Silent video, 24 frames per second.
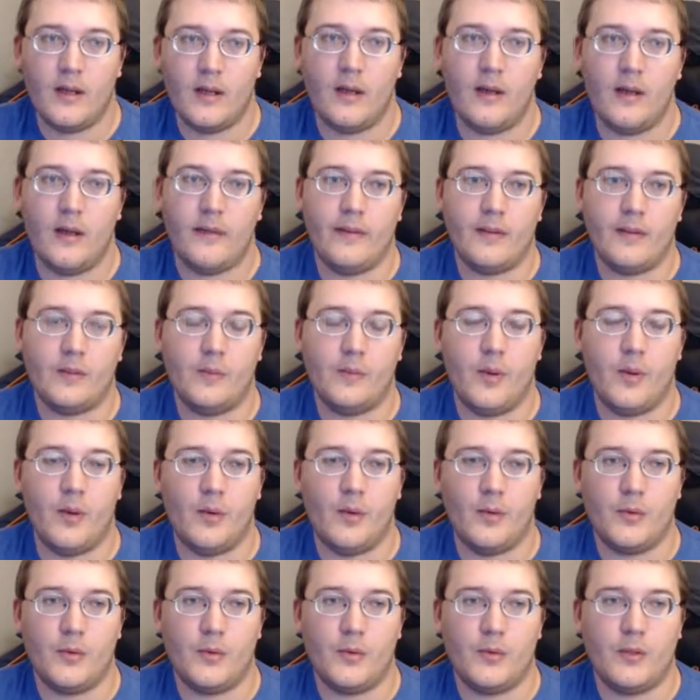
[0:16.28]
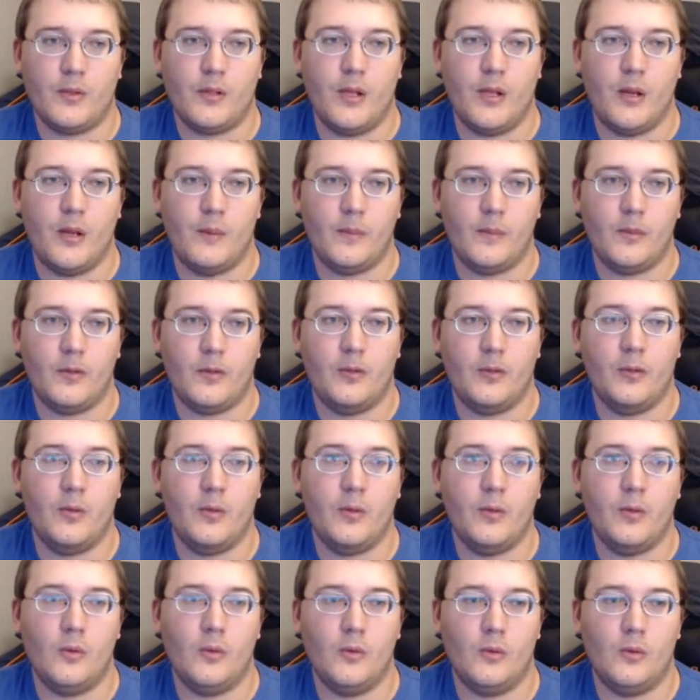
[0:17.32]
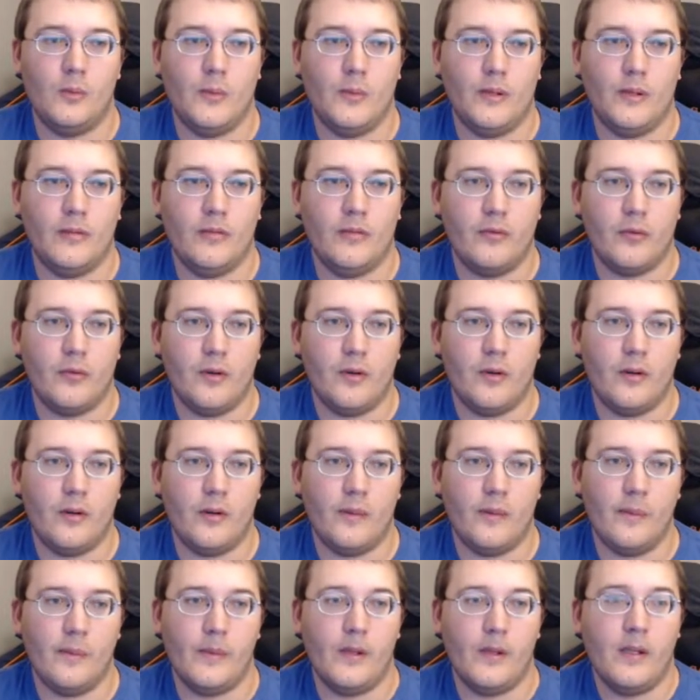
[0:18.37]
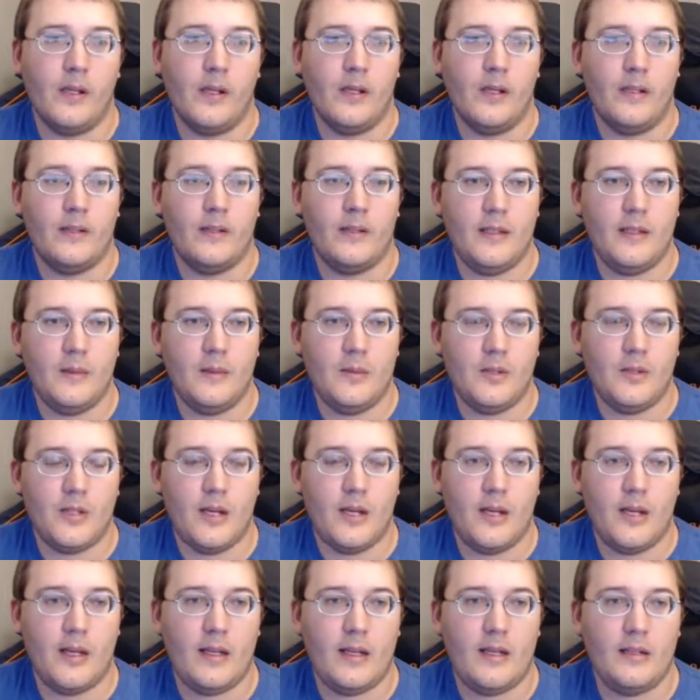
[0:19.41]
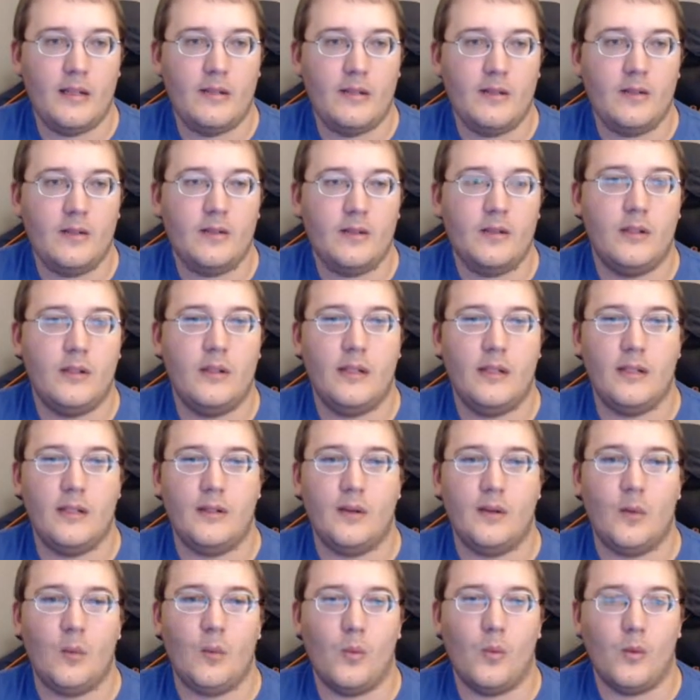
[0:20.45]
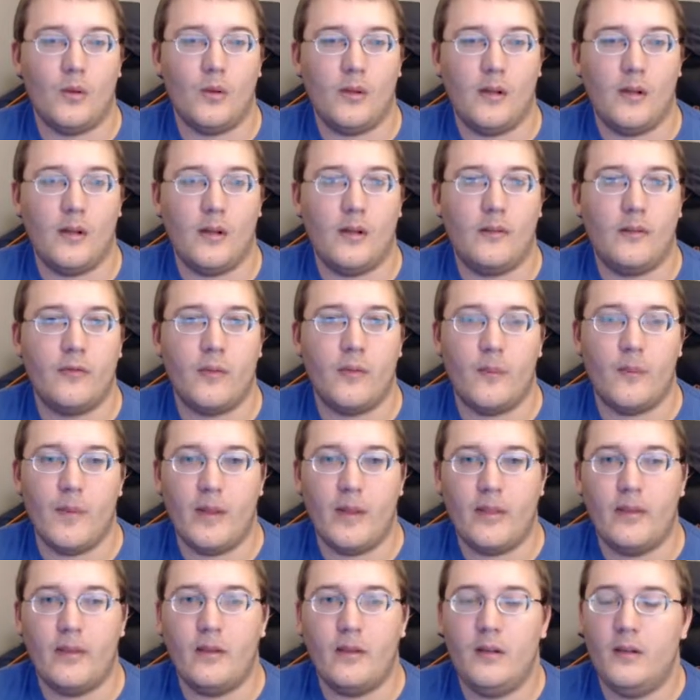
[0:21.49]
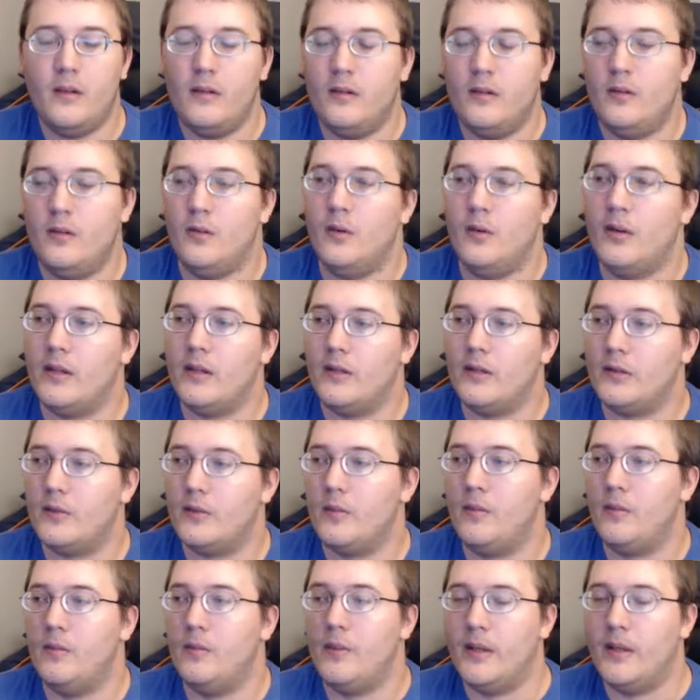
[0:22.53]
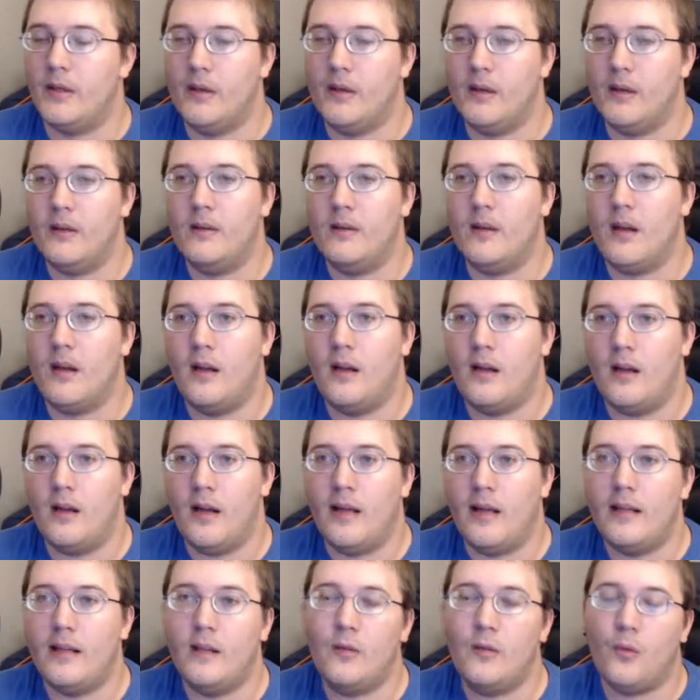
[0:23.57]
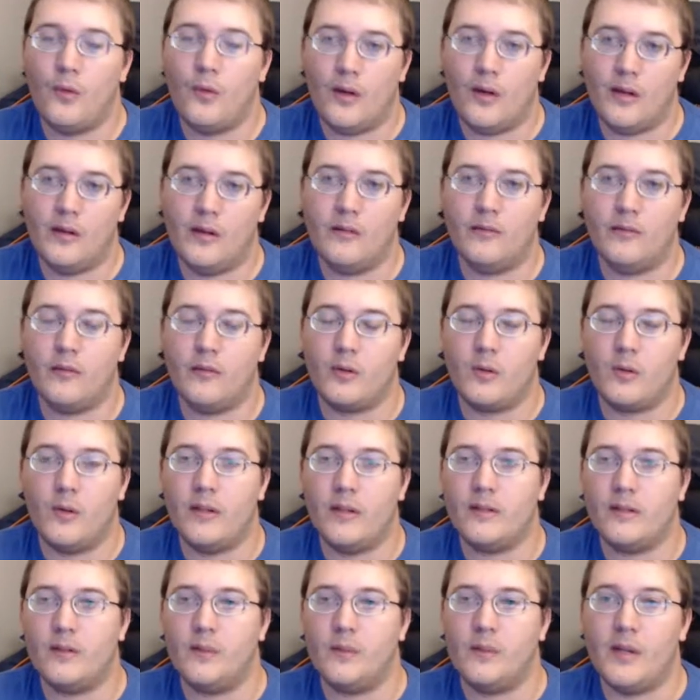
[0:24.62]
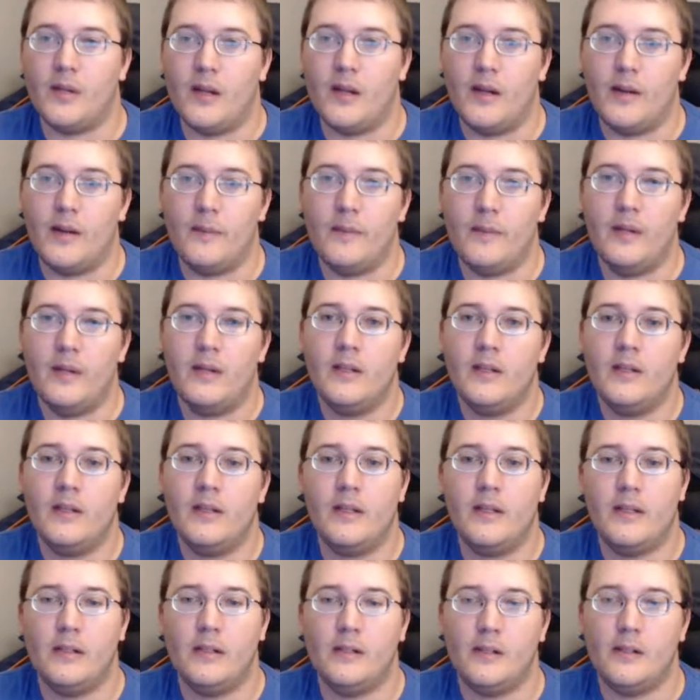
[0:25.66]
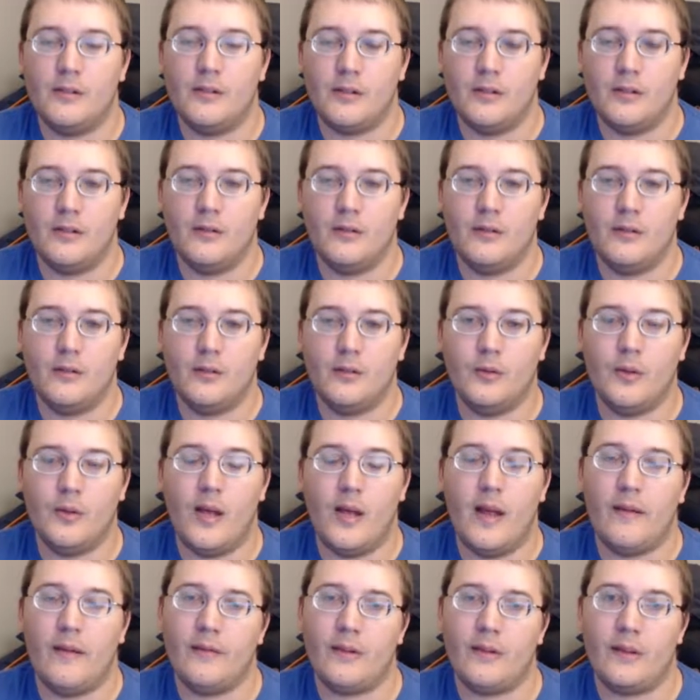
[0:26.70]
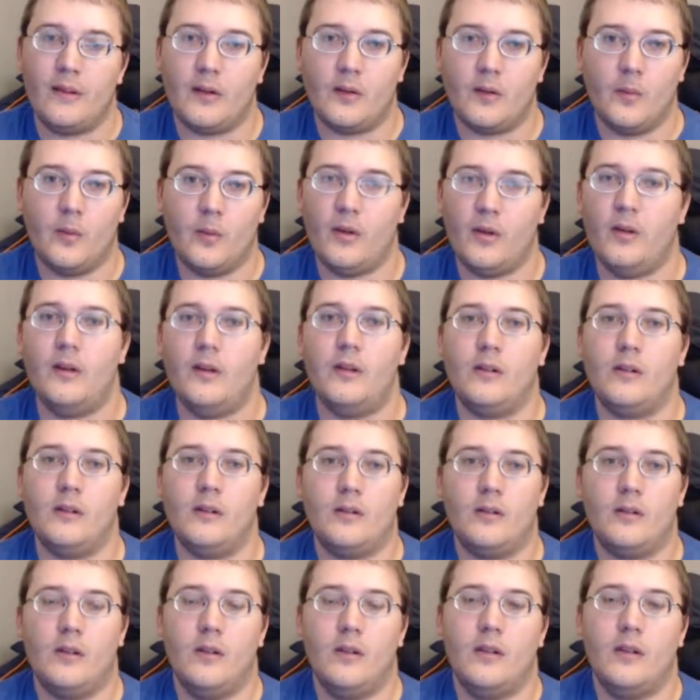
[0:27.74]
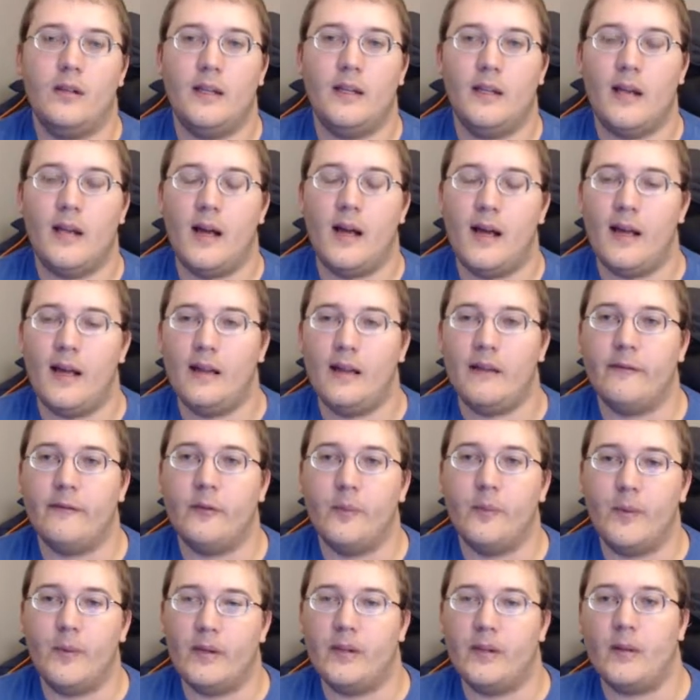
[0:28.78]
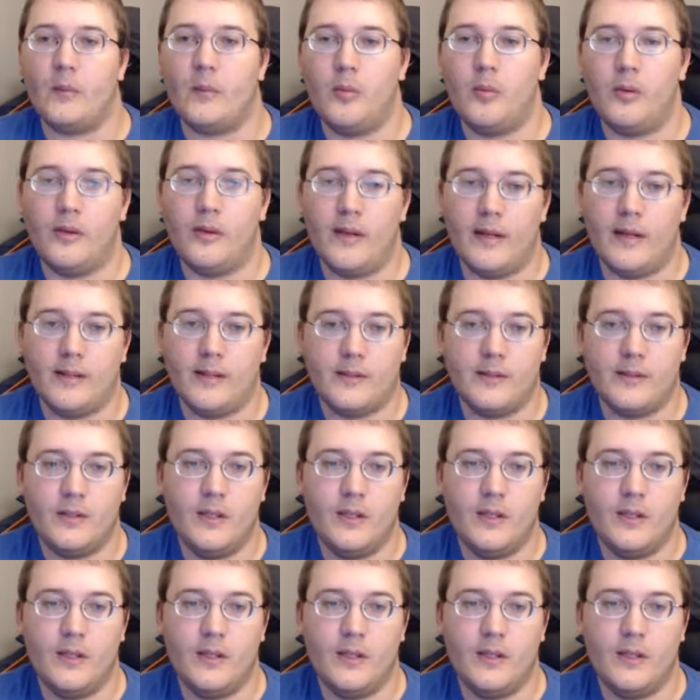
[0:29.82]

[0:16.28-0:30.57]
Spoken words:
This post comes to me from Deepshades. He is a warlock from Method who has been high-end rating for quite some time, in addition to having experience in high-level Mythic Plus.